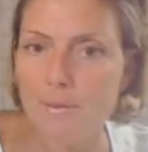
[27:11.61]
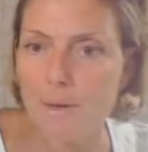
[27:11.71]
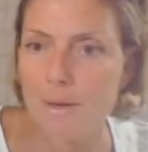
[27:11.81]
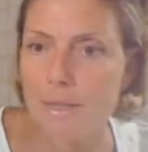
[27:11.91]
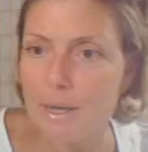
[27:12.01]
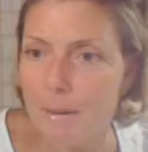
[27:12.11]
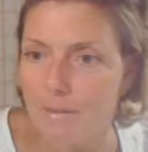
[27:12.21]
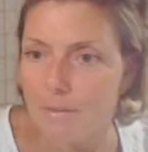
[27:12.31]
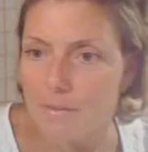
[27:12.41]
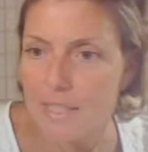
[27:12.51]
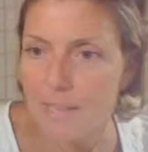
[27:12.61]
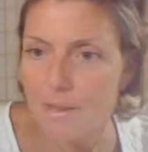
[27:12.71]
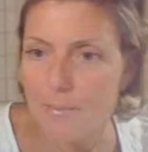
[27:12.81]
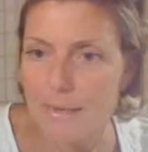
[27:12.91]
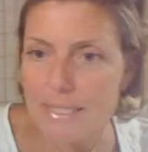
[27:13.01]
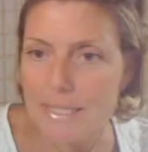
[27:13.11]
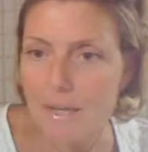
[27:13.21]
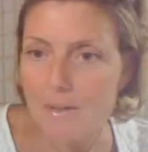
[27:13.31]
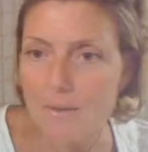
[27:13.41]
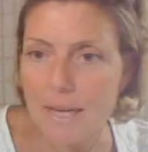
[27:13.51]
for about 15 years myself.